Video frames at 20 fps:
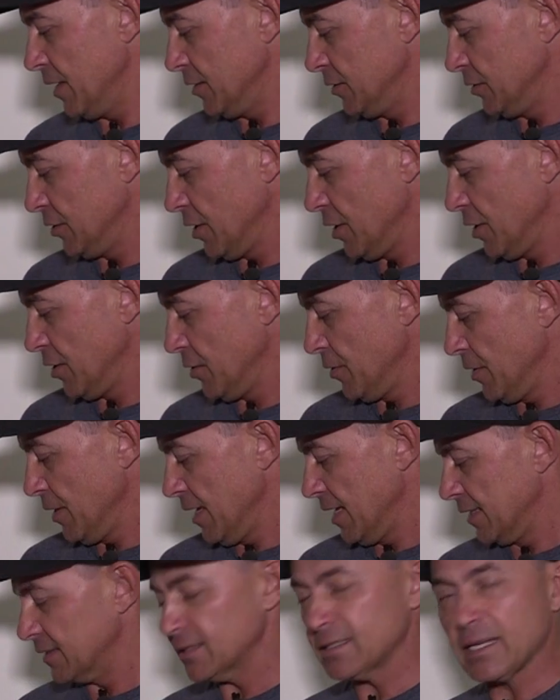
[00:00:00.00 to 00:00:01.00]
So
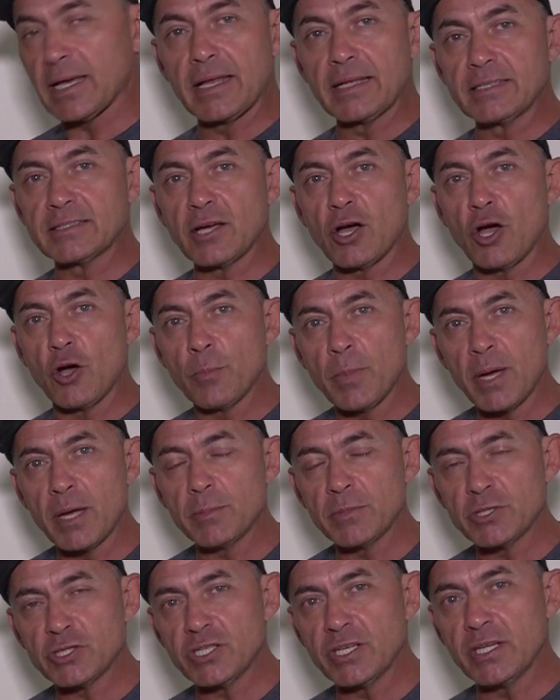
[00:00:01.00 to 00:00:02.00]
as I say, it's a
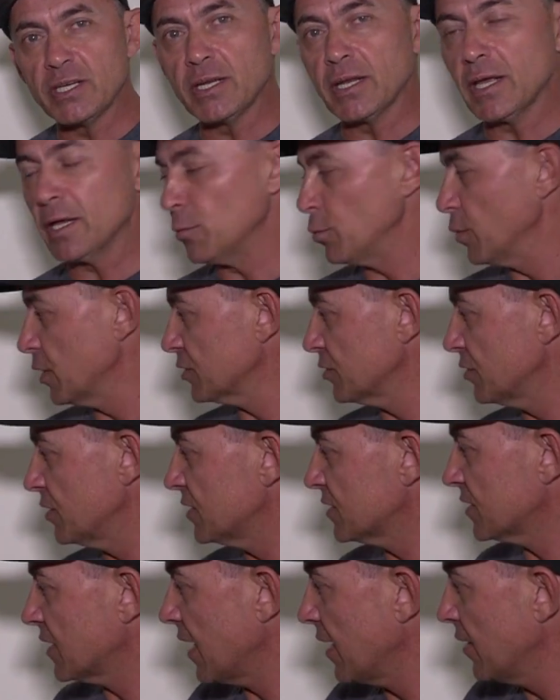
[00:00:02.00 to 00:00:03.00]
homemade machine. It works on a
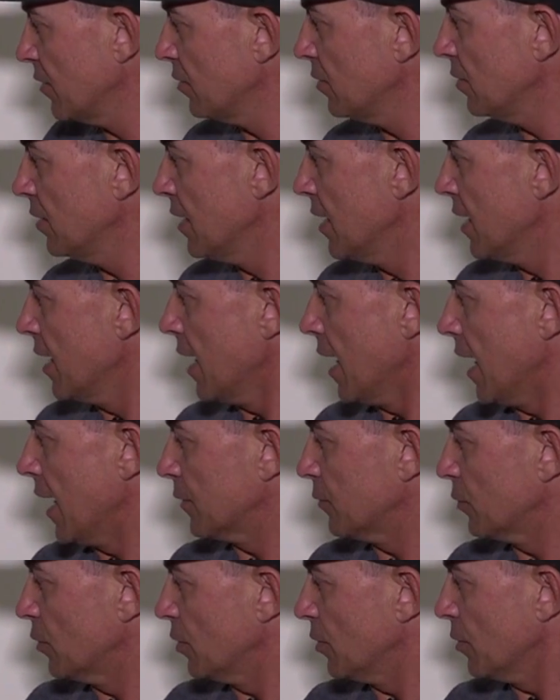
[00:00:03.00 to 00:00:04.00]
scale.
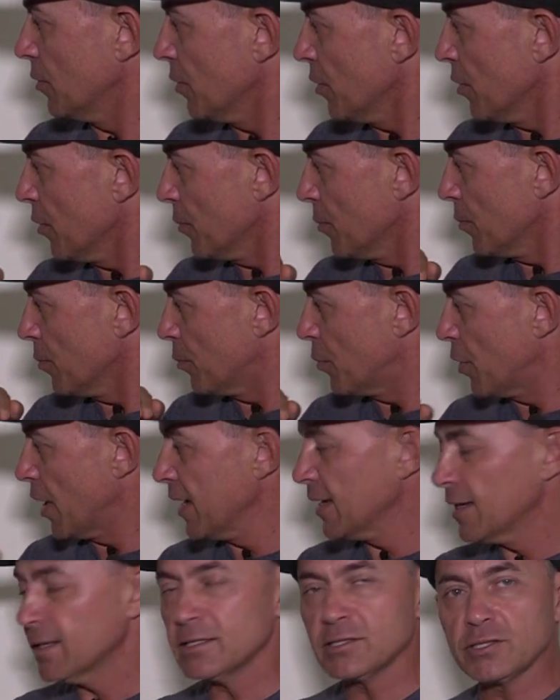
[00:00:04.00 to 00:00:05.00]
It will
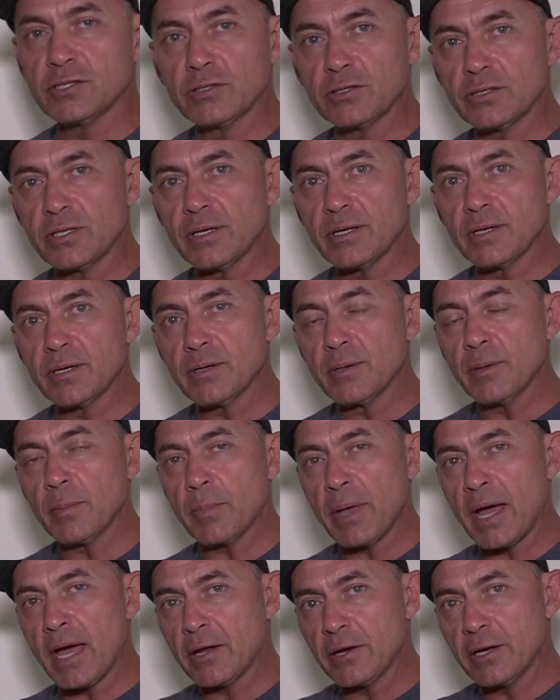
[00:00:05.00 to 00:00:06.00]
break at a certain
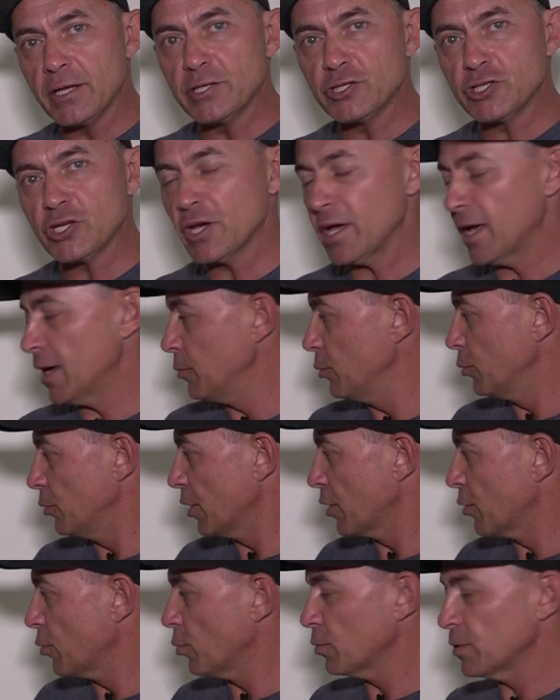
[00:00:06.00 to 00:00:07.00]
poundage, and we'll
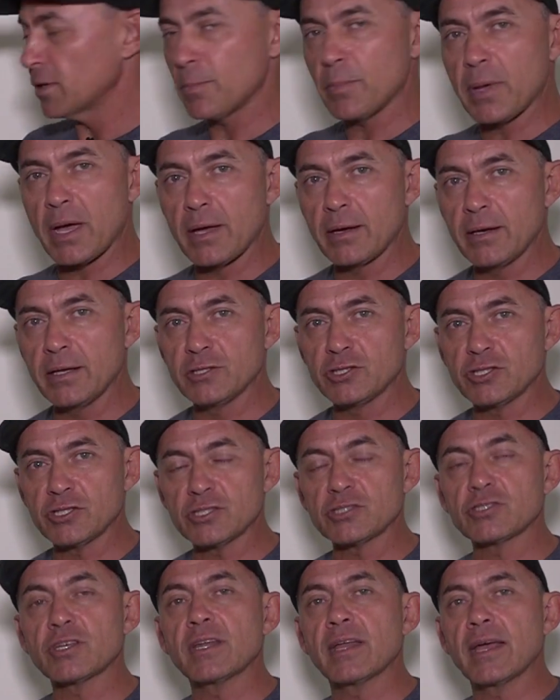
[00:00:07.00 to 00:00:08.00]
record the poundage,
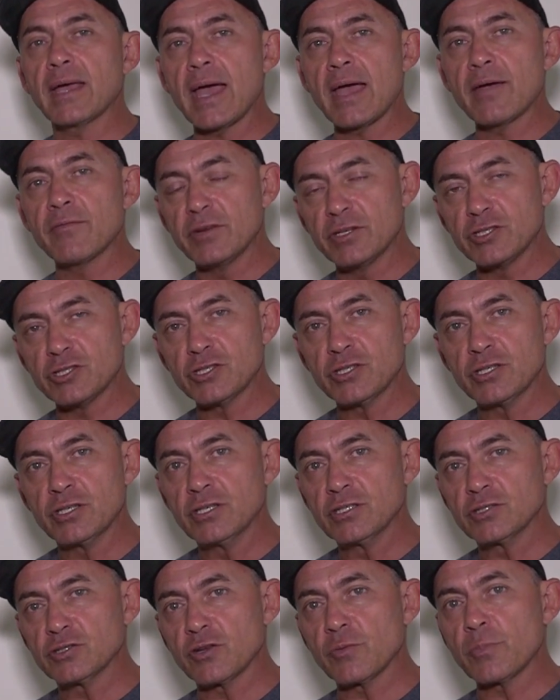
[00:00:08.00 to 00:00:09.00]
just get an average
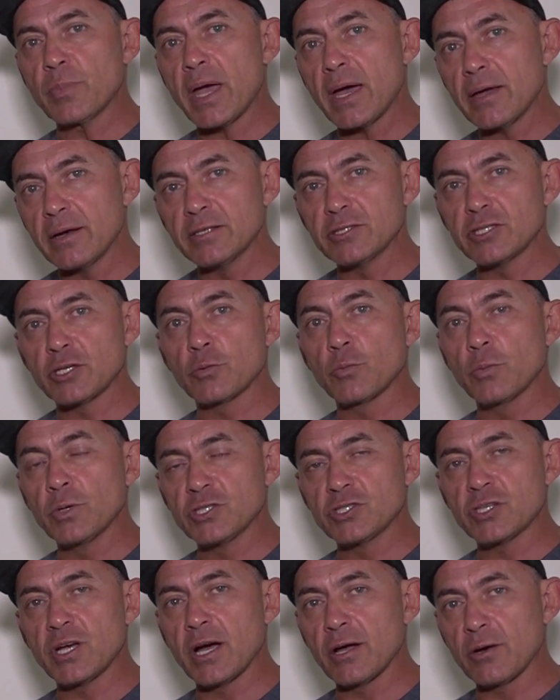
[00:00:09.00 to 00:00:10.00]
sort of poundage at
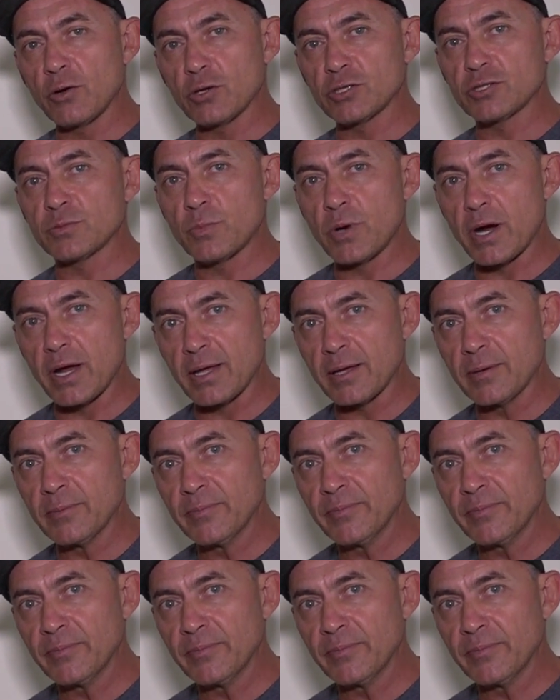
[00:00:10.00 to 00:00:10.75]
which our knots break.